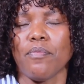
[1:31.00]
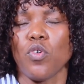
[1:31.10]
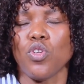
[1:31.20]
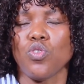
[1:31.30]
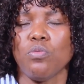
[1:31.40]

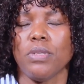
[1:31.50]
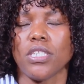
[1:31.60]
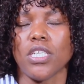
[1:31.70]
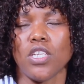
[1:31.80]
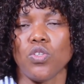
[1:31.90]
going to
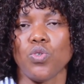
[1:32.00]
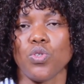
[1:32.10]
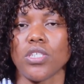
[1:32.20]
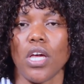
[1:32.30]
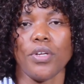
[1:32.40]
maintain to
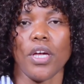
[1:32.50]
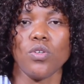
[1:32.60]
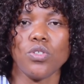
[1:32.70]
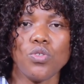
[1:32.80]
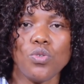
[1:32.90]
shout
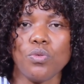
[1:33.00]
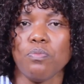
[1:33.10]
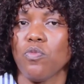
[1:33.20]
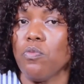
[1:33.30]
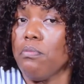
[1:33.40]
out
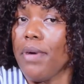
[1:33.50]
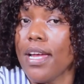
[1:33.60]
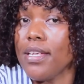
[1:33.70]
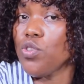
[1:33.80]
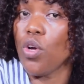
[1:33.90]
to
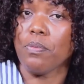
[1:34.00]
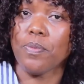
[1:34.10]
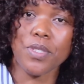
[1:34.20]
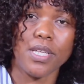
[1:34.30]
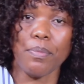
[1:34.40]
my
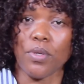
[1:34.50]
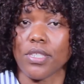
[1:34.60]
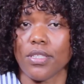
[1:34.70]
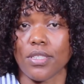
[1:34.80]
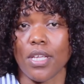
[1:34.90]
top
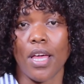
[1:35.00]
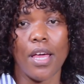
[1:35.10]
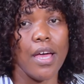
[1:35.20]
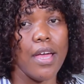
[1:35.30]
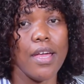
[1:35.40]
supporters.
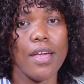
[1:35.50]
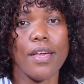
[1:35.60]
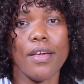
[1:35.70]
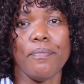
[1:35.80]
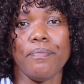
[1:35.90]

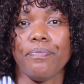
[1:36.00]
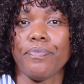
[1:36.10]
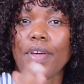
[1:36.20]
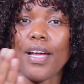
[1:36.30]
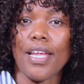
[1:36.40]
I
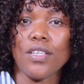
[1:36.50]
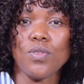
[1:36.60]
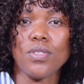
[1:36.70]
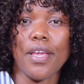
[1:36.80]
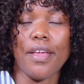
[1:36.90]
like to
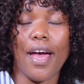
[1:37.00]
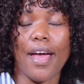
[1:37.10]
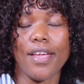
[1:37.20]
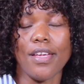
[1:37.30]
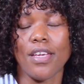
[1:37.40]
say
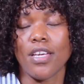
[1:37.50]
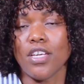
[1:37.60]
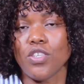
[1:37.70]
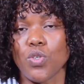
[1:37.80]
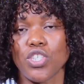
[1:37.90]
hi
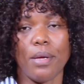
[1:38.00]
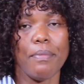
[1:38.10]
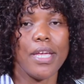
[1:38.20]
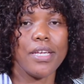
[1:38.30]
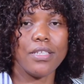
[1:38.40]
to
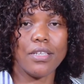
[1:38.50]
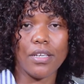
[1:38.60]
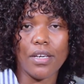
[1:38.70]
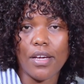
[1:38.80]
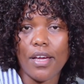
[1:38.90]
Charmaine.
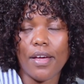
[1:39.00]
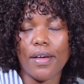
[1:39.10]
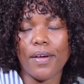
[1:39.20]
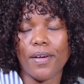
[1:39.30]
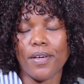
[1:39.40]

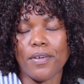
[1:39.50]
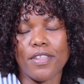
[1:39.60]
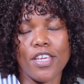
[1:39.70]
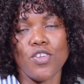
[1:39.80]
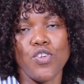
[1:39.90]

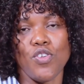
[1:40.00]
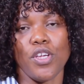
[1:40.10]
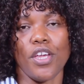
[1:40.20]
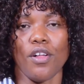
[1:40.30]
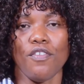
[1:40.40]
Thank you,
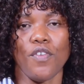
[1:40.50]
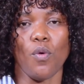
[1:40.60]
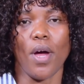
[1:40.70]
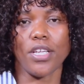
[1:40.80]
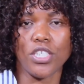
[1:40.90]
girl, for
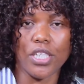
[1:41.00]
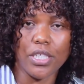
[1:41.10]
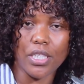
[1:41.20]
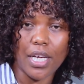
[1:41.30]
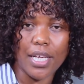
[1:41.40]

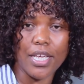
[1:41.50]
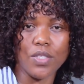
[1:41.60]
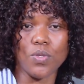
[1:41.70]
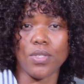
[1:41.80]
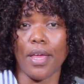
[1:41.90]
watching. I like
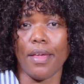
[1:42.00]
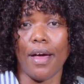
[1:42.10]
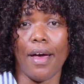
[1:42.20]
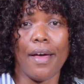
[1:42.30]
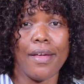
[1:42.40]
to say
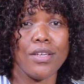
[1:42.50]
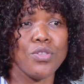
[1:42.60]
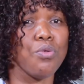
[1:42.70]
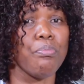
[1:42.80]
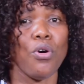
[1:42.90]
hi
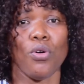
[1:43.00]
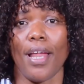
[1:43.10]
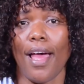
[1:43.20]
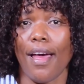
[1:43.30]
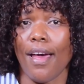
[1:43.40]
to
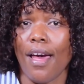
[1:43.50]
Paula.